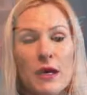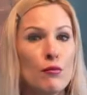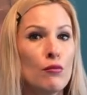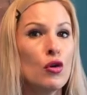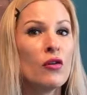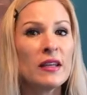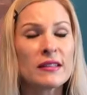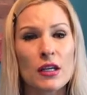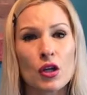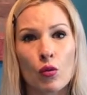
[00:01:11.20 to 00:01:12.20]
be movies
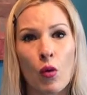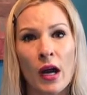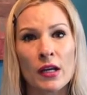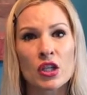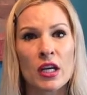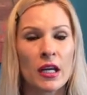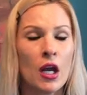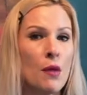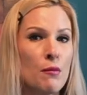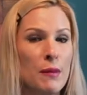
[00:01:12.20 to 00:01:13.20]
that you're watching,
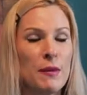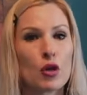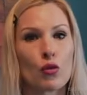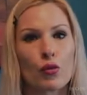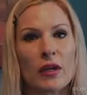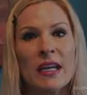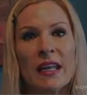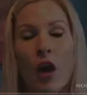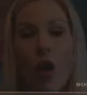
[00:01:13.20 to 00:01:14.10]
maybe you're reading